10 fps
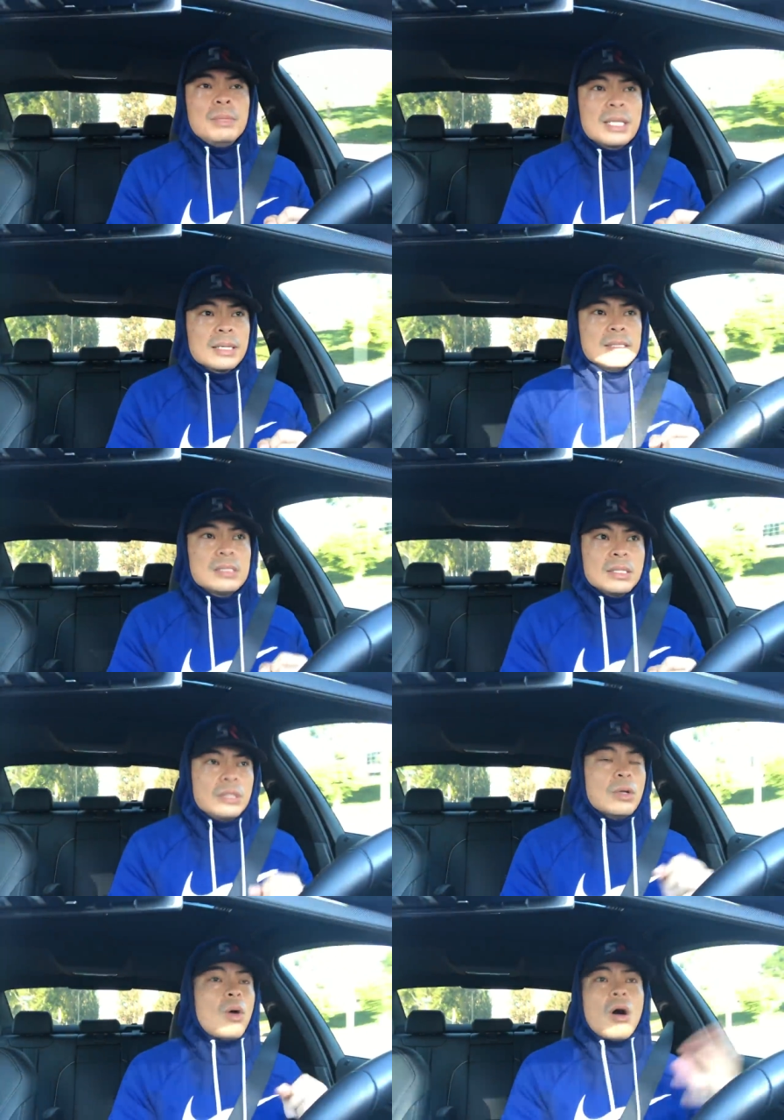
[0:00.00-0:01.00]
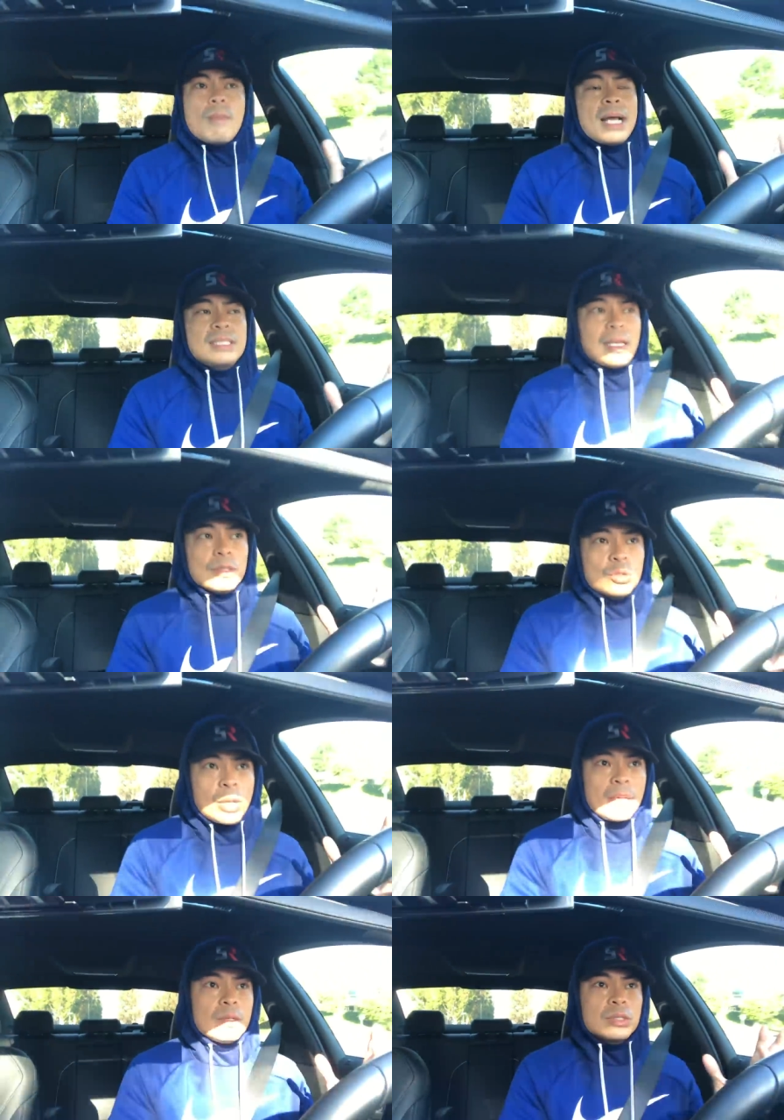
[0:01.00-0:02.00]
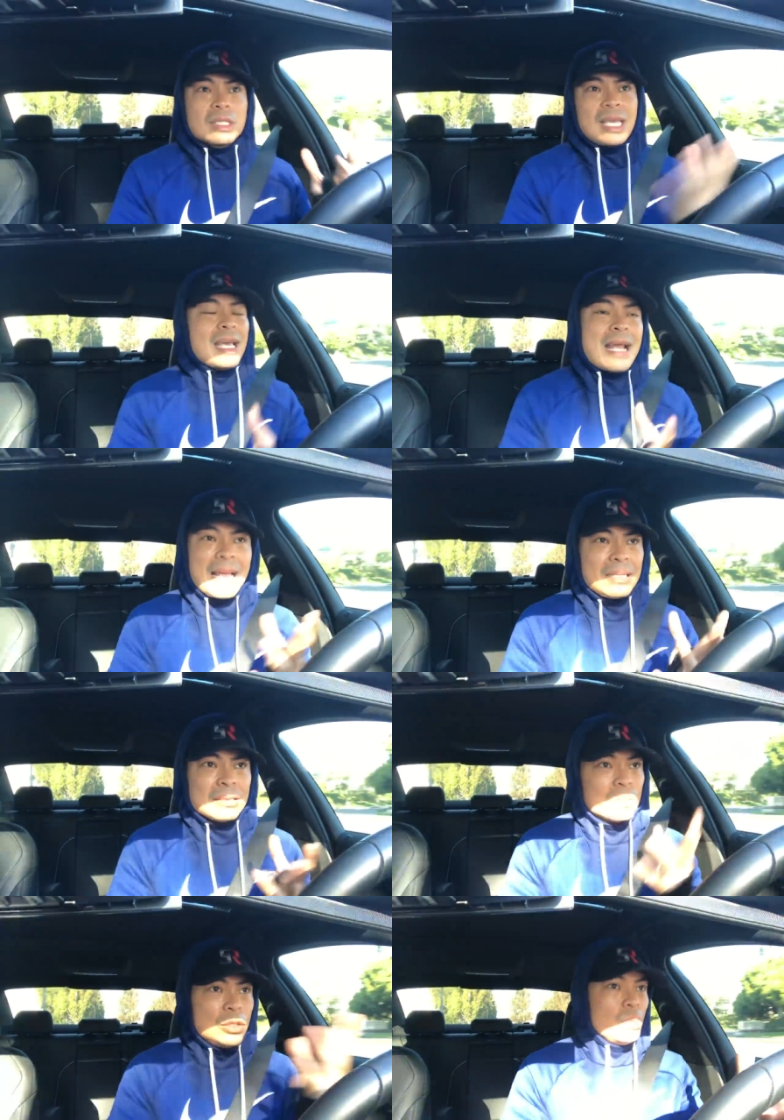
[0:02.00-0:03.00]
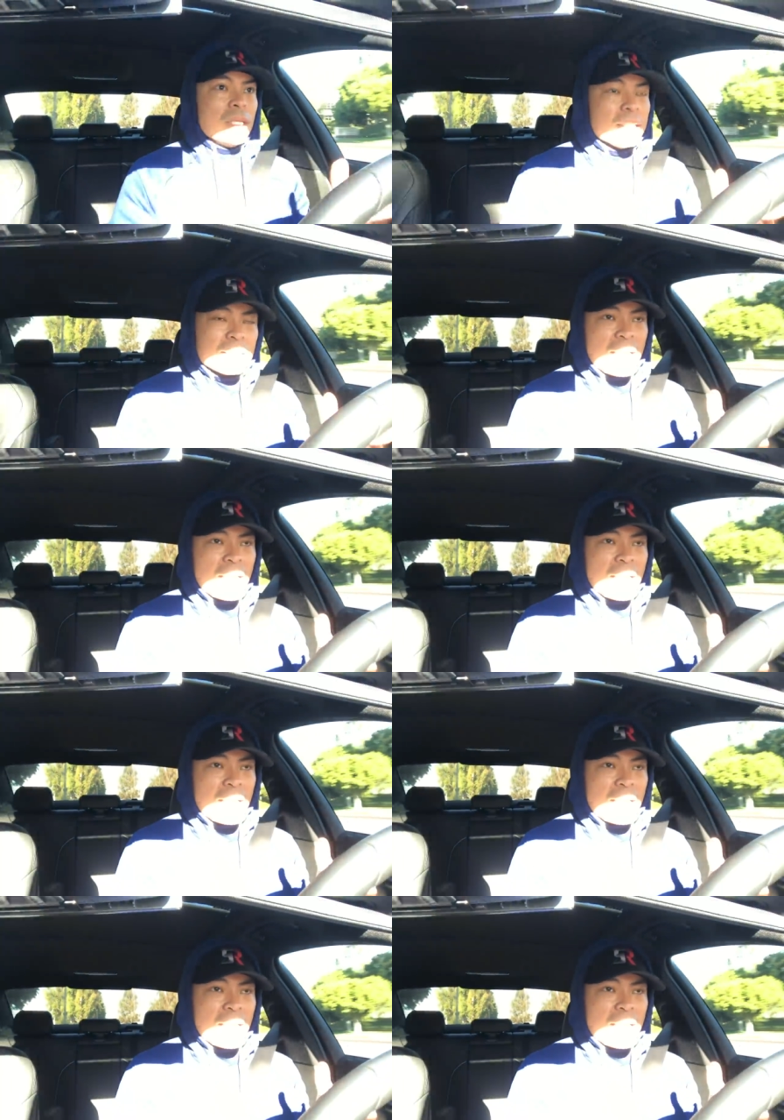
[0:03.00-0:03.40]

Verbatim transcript: because, you know, all my sales trainers cannot do this. They